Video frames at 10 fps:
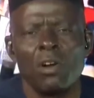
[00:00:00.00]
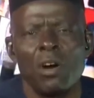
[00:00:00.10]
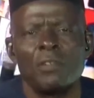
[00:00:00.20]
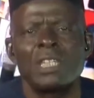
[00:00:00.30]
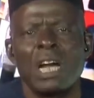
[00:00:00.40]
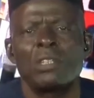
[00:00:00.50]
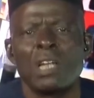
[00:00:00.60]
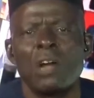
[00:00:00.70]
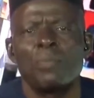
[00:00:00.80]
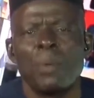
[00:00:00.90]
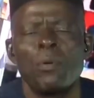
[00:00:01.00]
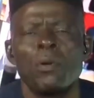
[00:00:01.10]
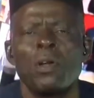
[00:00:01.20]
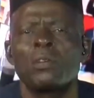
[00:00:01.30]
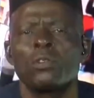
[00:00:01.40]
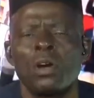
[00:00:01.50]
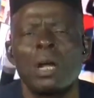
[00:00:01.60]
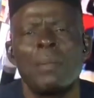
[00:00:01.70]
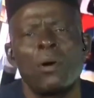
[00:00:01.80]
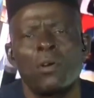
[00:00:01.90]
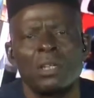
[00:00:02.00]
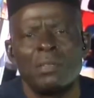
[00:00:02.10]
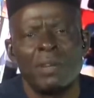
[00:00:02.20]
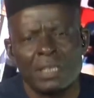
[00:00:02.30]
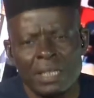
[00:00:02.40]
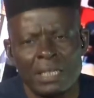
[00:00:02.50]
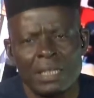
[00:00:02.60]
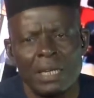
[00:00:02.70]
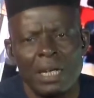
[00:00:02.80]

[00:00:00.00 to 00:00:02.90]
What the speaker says: of South-South people not to talk about Cross River State.